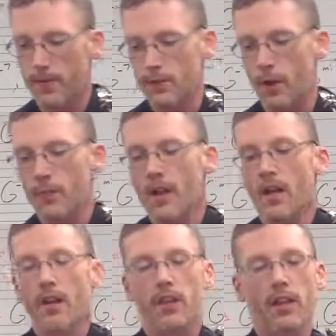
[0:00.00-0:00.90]
So
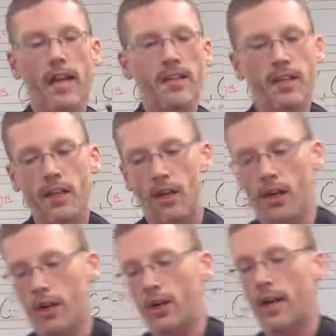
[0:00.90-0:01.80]
the last thing
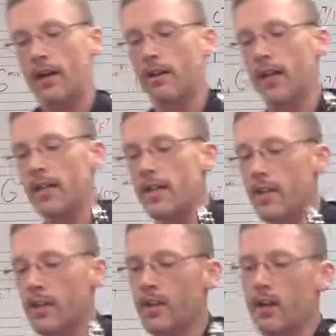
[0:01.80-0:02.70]
on our outline
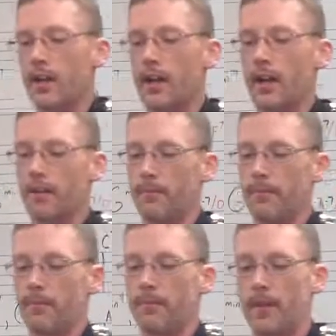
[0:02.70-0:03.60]
here
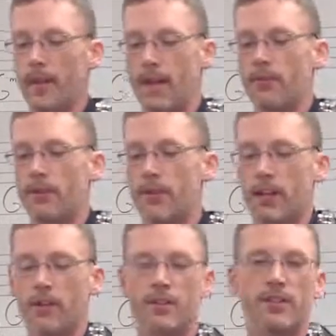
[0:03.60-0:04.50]
that I have written
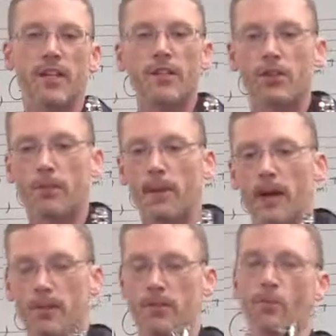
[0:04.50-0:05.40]
down are digital patterns.